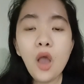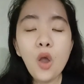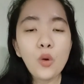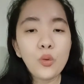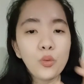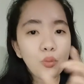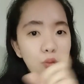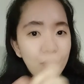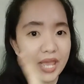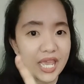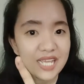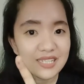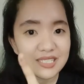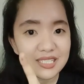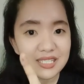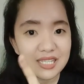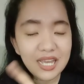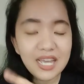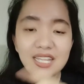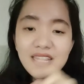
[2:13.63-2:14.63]

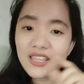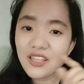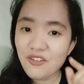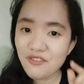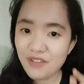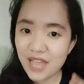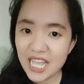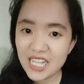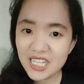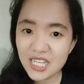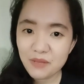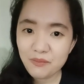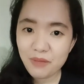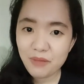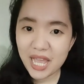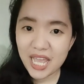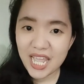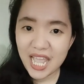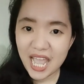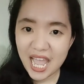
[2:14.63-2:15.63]
Weight divided
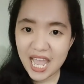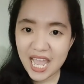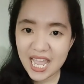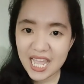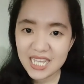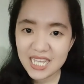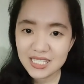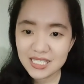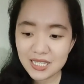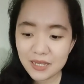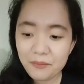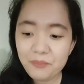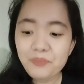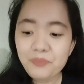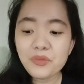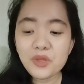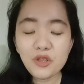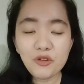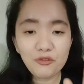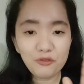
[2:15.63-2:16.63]
by height,
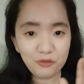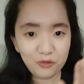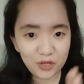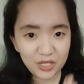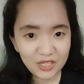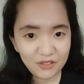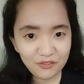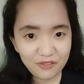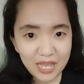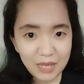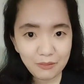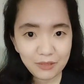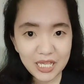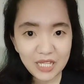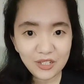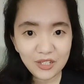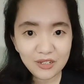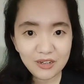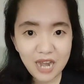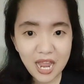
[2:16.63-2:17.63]
45
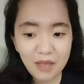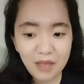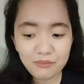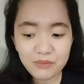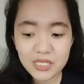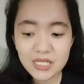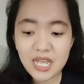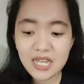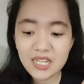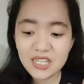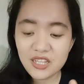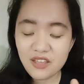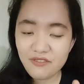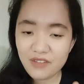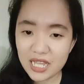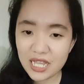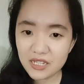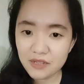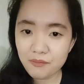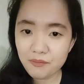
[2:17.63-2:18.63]
kilograms
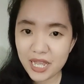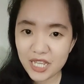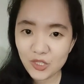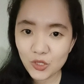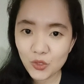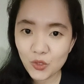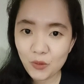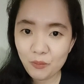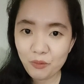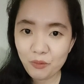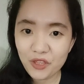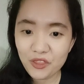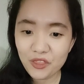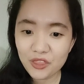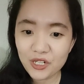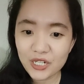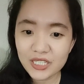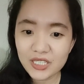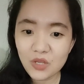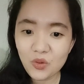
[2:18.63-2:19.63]
divided by
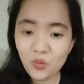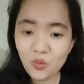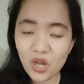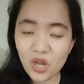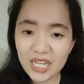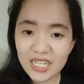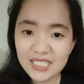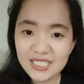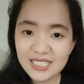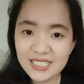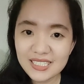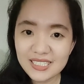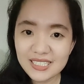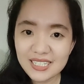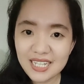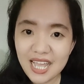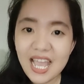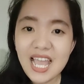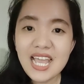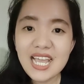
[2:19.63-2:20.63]
2.31
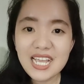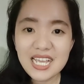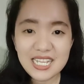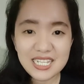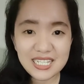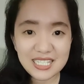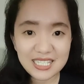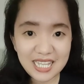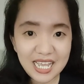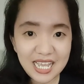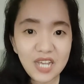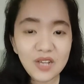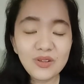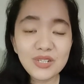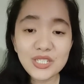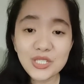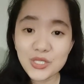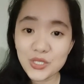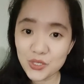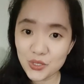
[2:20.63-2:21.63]
is
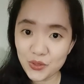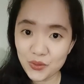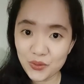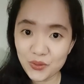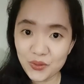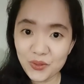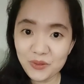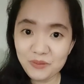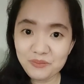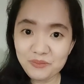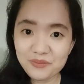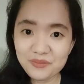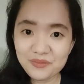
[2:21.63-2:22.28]
equals to,